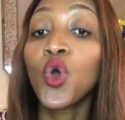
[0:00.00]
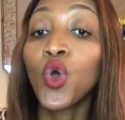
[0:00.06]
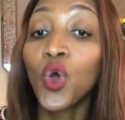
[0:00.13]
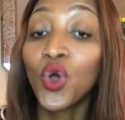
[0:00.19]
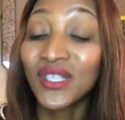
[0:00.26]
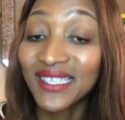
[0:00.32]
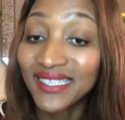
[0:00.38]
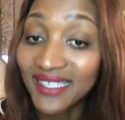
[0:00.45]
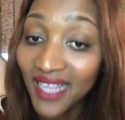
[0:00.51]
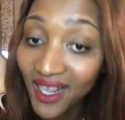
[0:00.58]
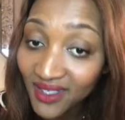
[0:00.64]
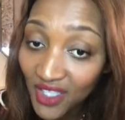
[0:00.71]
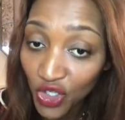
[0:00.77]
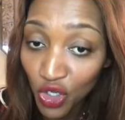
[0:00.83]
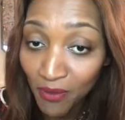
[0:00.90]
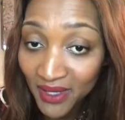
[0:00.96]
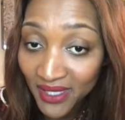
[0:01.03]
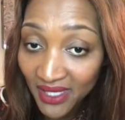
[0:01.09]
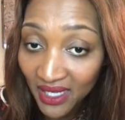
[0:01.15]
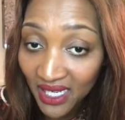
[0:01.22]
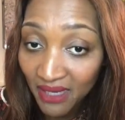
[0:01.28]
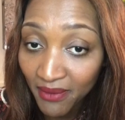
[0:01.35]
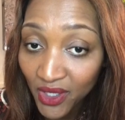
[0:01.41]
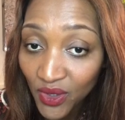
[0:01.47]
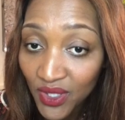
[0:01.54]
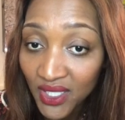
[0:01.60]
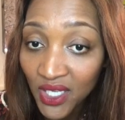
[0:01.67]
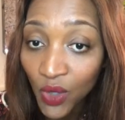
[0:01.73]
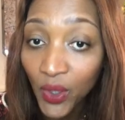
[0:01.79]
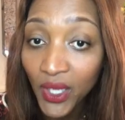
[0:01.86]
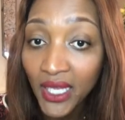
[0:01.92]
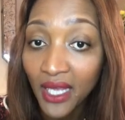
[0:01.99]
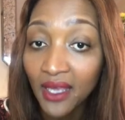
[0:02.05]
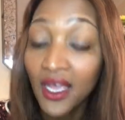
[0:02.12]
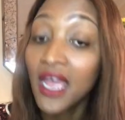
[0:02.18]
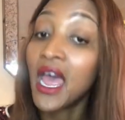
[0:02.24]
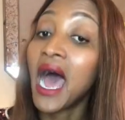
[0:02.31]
consult the human settlement to say, okay,